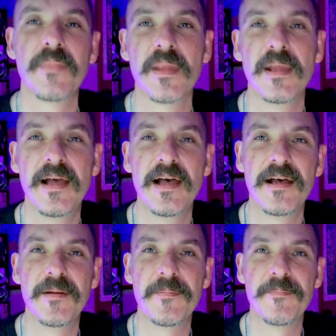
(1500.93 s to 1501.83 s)

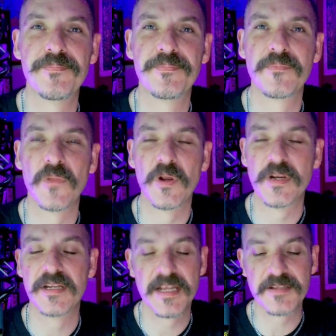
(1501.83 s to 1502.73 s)
or a
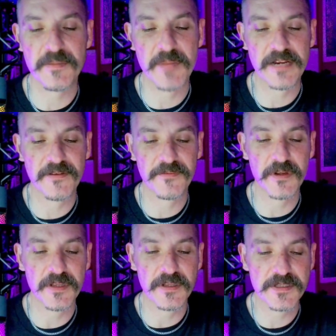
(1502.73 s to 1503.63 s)
condenser
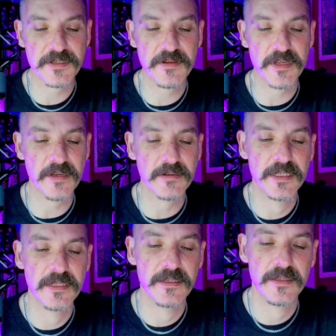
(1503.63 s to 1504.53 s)
microphone in the studio,
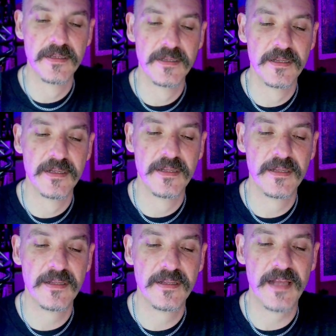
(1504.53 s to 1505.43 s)

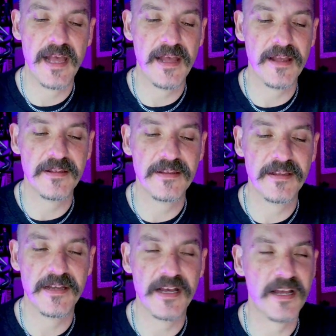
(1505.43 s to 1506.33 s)

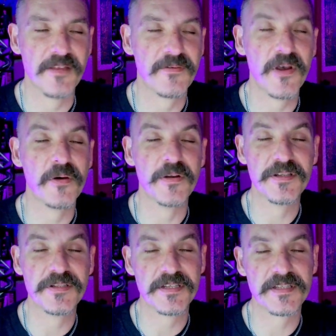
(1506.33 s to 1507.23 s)
on the phone.
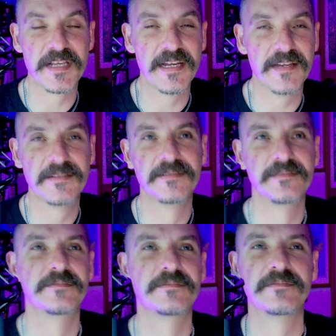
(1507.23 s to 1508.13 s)
It's just like,
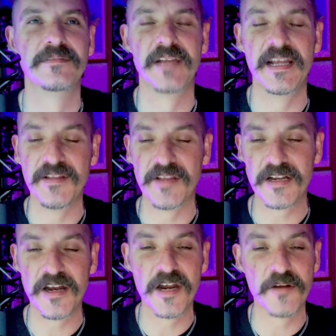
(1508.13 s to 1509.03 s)
and in the
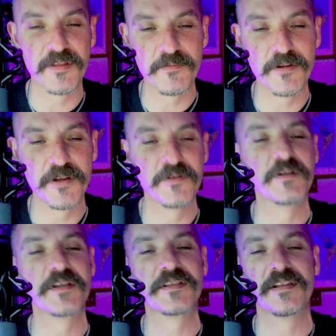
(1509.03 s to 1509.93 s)
car with the road
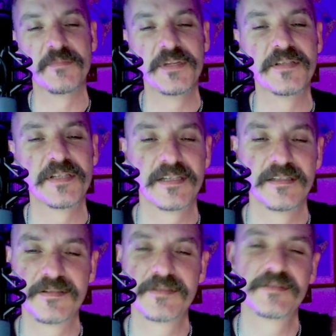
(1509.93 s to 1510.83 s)
noise and the music,
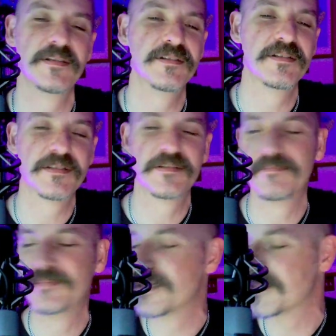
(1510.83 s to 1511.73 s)
it just
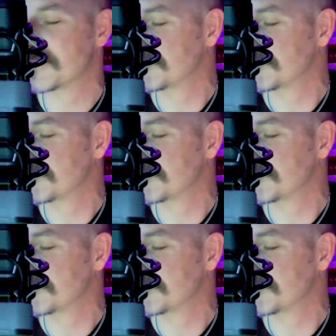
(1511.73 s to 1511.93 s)
doesn't.